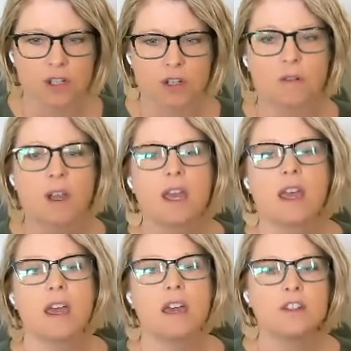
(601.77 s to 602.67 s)
you.
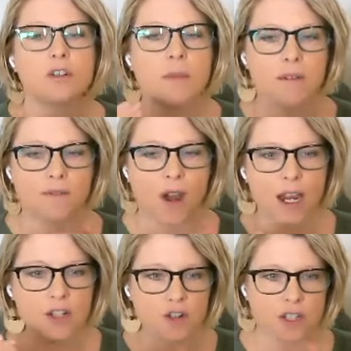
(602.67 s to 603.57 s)
And you may
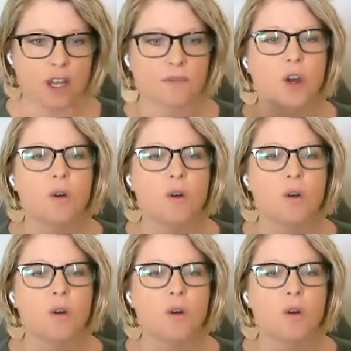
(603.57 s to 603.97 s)
find yourself